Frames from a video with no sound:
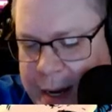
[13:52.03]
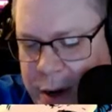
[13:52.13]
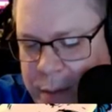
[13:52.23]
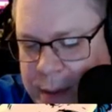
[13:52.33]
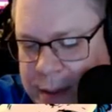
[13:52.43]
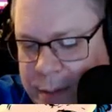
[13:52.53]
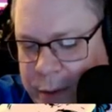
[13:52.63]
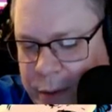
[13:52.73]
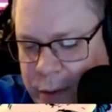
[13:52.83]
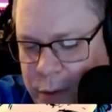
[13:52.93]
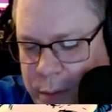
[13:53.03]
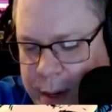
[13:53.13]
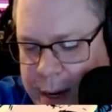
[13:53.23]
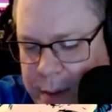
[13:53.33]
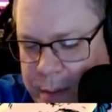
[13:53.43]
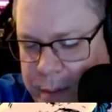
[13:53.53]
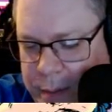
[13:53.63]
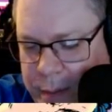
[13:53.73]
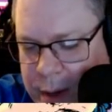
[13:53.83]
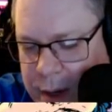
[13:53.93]
I know it must seem cruel, but I'm
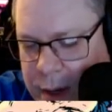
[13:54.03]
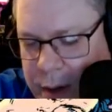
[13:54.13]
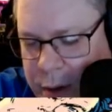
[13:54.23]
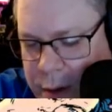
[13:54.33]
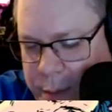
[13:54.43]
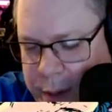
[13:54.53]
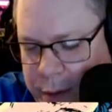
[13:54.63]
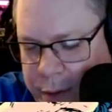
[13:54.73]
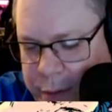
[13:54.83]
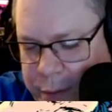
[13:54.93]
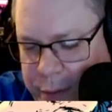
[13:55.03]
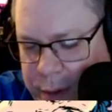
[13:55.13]
not being cruel.